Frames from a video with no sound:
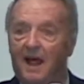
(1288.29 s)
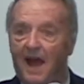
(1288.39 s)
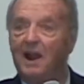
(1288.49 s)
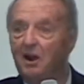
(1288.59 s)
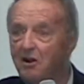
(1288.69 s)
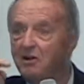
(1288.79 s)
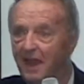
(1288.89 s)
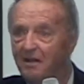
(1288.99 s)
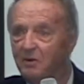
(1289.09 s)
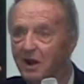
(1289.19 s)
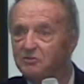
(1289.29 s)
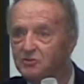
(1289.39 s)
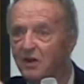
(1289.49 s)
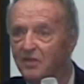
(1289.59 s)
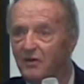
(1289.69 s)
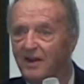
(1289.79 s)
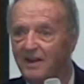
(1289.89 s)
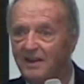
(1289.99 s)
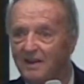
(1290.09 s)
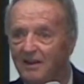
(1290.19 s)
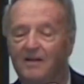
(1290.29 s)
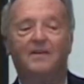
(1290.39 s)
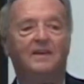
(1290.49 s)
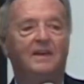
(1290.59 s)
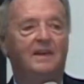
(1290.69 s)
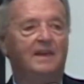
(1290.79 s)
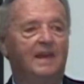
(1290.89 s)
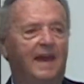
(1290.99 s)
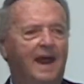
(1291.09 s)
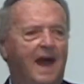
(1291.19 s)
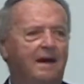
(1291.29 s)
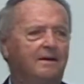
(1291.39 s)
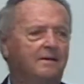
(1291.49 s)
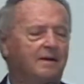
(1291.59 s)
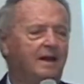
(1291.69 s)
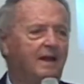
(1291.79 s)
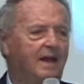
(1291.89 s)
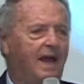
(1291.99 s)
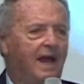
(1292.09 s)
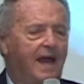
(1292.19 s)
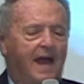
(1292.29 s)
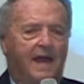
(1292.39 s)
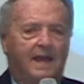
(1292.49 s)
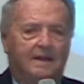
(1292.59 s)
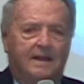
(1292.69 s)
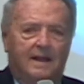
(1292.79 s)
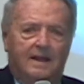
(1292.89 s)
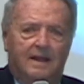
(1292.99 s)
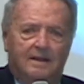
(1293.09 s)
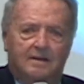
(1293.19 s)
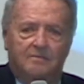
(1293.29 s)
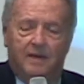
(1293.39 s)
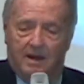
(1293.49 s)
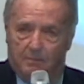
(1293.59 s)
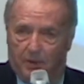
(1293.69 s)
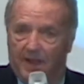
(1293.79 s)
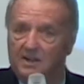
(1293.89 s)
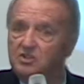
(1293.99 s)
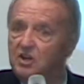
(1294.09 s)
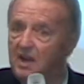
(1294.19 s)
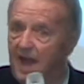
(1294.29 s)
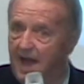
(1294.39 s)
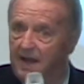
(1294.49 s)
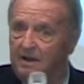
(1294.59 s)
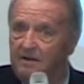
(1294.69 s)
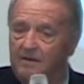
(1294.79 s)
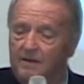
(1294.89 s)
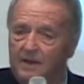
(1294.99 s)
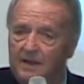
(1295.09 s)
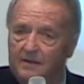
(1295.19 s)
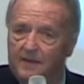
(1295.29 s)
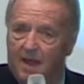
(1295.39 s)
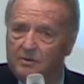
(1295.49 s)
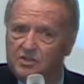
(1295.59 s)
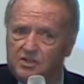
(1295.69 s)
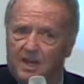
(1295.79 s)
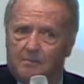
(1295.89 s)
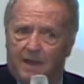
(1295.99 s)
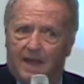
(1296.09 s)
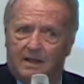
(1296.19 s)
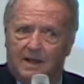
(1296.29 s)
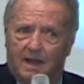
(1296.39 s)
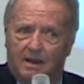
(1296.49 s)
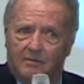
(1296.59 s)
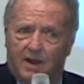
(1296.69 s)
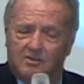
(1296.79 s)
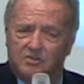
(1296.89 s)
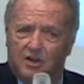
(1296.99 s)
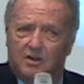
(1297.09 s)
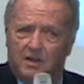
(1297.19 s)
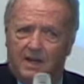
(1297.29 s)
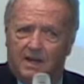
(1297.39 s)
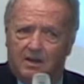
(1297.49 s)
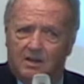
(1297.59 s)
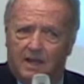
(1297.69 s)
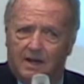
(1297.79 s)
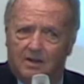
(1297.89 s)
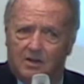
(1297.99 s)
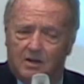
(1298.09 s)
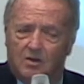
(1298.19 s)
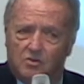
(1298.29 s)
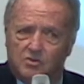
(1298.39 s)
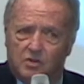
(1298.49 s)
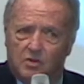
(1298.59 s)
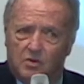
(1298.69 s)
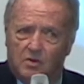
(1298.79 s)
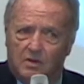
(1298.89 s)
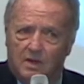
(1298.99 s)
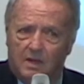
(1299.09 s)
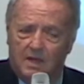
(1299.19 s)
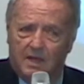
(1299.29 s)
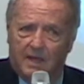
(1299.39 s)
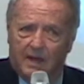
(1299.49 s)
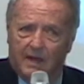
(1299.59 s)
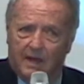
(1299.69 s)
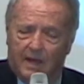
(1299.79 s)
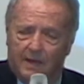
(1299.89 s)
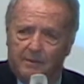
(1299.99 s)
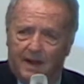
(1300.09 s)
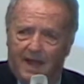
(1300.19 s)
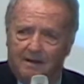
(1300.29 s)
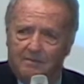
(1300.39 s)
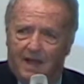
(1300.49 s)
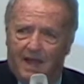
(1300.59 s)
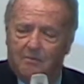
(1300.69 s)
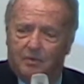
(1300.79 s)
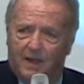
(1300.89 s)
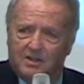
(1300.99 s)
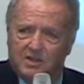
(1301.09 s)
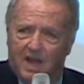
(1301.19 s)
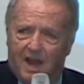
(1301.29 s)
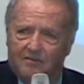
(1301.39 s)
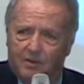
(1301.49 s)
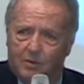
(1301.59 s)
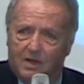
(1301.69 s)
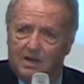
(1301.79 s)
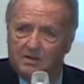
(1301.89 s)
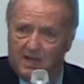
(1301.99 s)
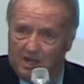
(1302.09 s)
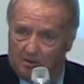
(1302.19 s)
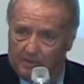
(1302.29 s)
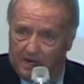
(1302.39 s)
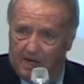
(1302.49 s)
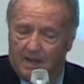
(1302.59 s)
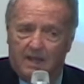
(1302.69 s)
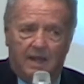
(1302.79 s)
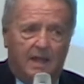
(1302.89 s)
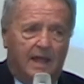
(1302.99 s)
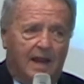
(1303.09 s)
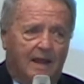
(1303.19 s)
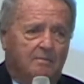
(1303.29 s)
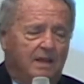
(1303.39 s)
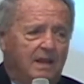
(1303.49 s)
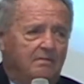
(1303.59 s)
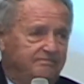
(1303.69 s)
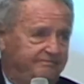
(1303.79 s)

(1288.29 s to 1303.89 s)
I learned that when I was 23, you know. And I made a pledge to God. I was sick back in that, and when I was 13 and couldn't go to school, and but I had pledged God if He would heal me and let me